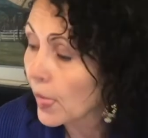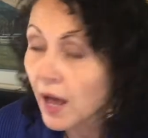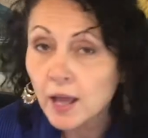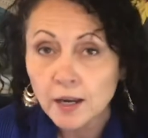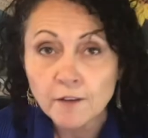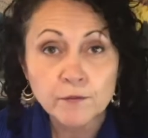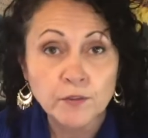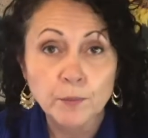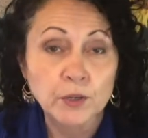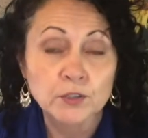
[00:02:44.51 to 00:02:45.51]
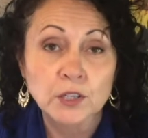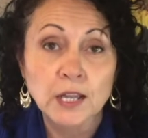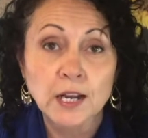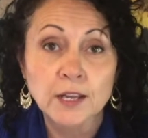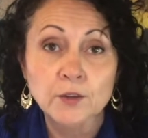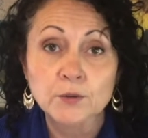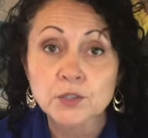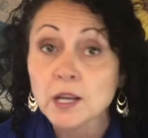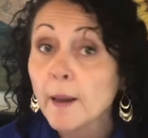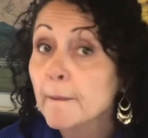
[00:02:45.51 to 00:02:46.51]
I love the builder that I
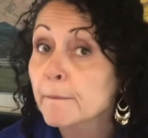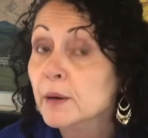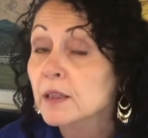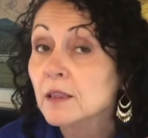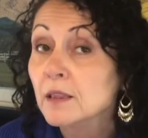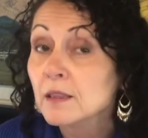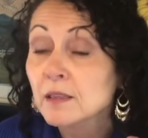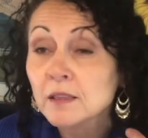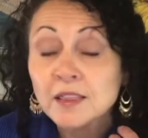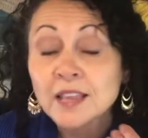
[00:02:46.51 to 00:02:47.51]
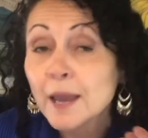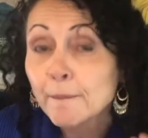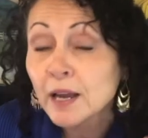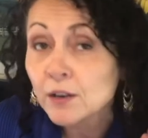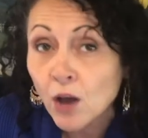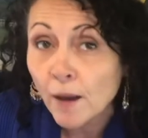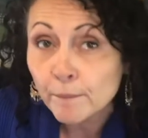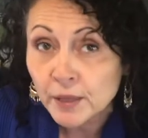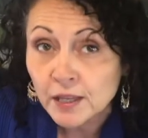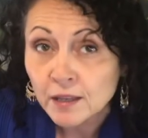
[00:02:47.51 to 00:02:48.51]
used, but they might not
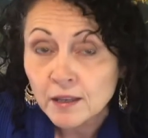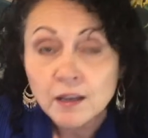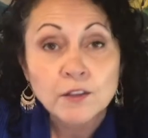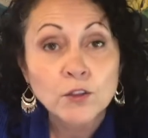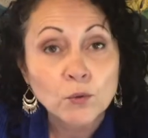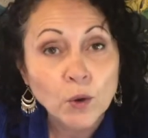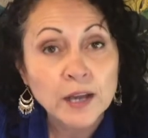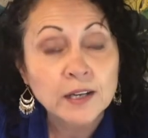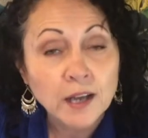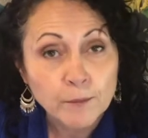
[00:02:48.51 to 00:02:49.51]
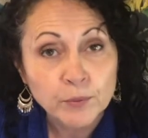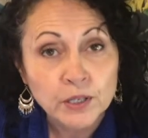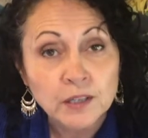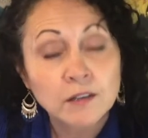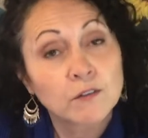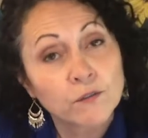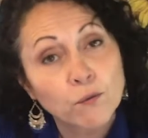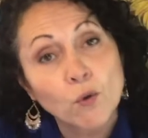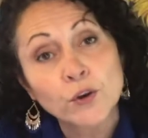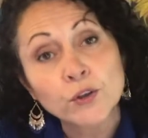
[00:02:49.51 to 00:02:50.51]
be the right company
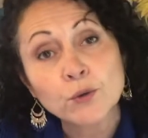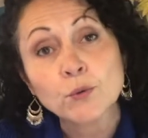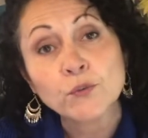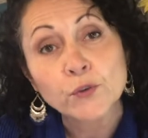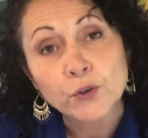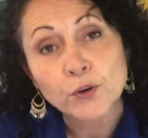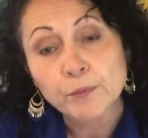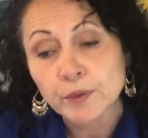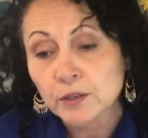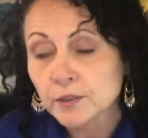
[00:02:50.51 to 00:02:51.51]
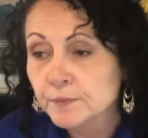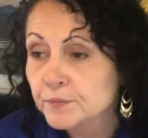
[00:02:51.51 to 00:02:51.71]
for you, for your build.